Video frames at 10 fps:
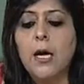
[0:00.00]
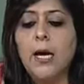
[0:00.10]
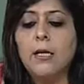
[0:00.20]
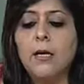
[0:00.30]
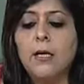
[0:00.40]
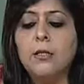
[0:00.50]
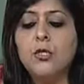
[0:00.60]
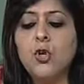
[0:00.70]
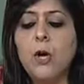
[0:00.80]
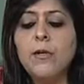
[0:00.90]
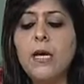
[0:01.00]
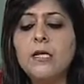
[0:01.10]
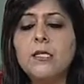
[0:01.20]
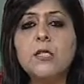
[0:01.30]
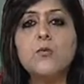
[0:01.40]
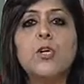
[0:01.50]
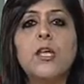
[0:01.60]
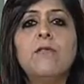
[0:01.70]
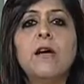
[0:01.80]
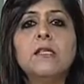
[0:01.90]
And the job analysis would
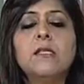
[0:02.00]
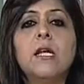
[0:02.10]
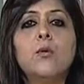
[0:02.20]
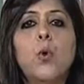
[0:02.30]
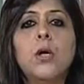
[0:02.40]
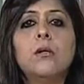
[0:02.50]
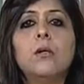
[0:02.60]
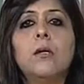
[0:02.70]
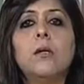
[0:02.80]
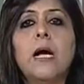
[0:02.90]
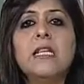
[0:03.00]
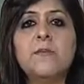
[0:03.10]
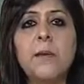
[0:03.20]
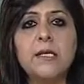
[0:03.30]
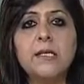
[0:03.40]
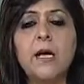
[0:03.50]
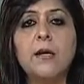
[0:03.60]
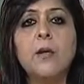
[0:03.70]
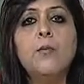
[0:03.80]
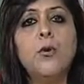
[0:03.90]
give us that what uh, aspects
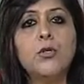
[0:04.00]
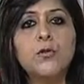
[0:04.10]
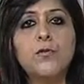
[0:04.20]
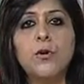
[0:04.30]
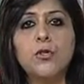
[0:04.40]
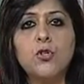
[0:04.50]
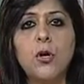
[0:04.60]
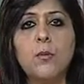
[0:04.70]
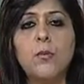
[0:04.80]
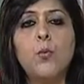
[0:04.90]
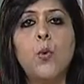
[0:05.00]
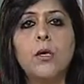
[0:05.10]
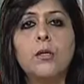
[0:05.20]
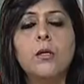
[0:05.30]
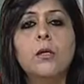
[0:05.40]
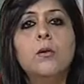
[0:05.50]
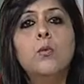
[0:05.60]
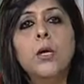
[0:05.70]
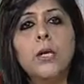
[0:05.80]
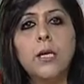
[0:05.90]
are important for a job, what
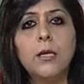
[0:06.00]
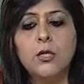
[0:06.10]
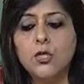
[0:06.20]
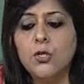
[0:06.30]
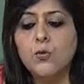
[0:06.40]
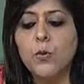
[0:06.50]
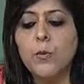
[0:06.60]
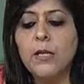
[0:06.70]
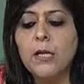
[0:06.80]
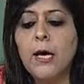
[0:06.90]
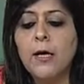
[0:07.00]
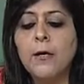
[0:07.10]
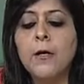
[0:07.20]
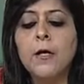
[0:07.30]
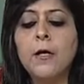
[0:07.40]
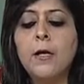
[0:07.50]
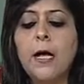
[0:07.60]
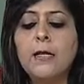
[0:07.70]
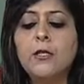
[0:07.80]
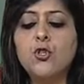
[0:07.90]
working conditions would be there.
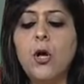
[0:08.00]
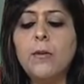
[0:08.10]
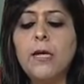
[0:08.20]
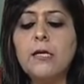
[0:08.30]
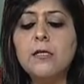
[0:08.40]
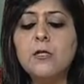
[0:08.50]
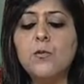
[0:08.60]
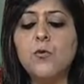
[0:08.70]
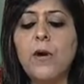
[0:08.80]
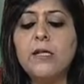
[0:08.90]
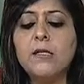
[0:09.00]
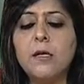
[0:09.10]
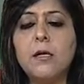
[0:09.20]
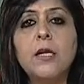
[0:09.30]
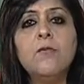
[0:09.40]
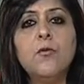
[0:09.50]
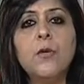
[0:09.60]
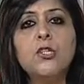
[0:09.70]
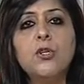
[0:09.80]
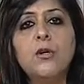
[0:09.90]
And the job analysis provides the uh,
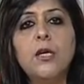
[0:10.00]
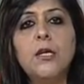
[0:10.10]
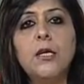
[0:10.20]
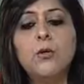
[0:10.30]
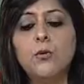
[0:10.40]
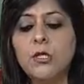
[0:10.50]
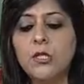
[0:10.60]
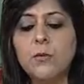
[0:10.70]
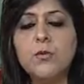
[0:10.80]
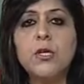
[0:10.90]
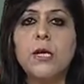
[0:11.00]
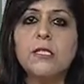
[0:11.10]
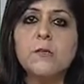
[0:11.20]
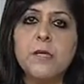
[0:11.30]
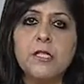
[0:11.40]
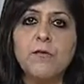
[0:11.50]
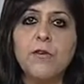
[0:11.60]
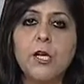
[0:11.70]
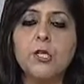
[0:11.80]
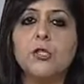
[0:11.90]
information relating to description and
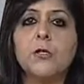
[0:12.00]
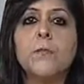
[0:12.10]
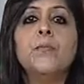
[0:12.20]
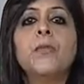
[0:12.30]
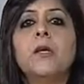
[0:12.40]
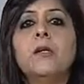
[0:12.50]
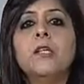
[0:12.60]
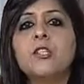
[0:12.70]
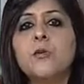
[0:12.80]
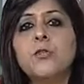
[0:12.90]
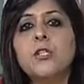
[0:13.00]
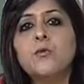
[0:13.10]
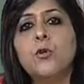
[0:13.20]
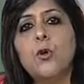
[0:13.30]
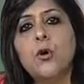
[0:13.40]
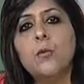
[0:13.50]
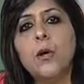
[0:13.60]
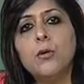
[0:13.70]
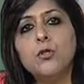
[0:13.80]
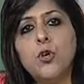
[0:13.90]
specification. Descriptions would talk
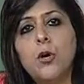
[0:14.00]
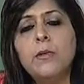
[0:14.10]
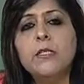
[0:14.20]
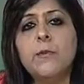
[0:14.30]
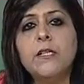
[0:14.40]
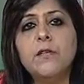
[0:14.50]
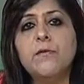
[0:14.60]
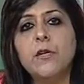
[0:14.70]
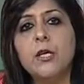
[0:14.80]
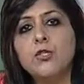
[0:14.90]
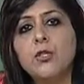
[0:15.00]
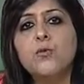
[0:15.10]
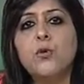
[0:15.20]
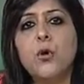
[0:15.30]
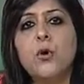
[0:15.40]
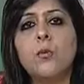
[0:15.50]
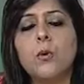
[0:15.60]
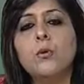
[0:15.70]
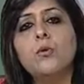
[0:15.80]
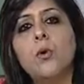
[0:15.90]
about a job and specifications would talk
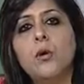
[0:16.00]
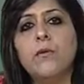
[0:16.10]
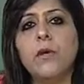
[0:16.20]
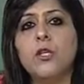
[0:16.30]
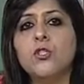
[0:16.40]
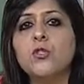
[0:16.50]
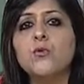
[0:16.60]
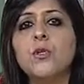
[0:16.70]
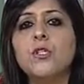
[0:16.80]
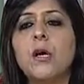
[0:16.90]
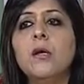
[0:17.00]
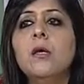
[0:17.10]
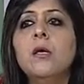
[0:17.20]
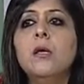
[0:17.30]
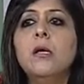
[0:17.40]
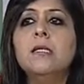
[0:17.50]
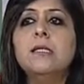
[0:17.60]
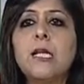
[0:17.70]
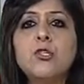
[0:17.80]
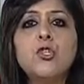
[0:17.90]
about the qualifications which are
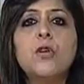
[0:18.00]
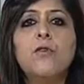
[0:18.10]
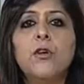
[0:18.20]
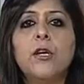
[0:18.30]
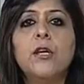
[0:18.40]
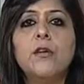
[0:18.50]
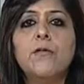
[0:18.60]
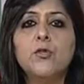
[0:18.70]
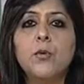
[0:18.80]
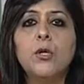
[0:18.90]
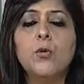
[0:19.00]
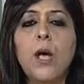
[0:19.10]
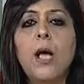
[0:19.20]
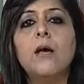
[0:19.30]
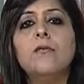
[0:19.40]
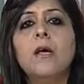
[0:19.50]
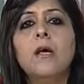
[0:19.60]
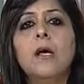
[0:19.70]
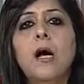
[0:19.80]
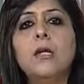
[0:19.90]
essential for an individual to have.
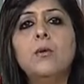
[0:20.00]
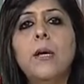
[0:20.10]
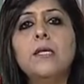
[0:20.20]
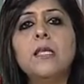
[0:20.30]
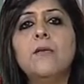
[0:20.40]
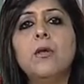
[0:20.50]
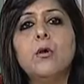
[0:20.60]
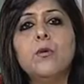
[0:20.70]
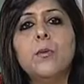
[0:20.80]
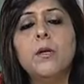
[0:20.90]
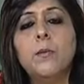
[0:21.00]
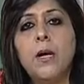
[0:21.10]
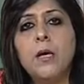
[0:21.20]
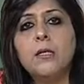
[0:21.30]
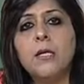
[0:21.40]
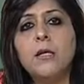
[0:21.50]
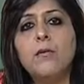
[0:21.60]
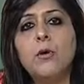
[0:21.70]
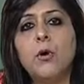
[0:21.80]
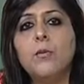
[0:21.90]
Otherwise, they will not be a part and they
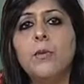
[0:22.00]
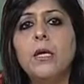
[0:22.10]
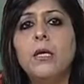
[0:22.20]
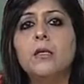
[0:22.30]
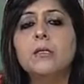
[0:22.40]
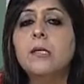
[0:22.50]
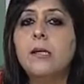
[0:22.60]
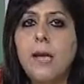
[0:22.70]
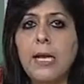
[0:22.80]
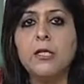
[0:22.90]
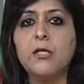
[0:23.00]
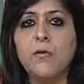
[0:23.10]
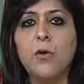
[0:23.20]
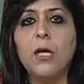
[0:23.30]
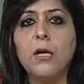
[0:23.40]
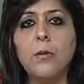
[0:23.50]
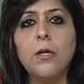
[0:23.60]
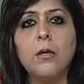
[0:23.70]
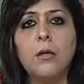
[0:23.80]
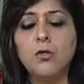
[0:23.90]
will not be selected for that
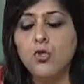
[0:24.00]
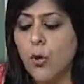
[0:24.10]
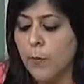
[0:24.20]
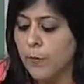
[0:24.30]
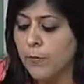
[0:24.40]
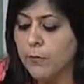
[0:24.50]
particular job.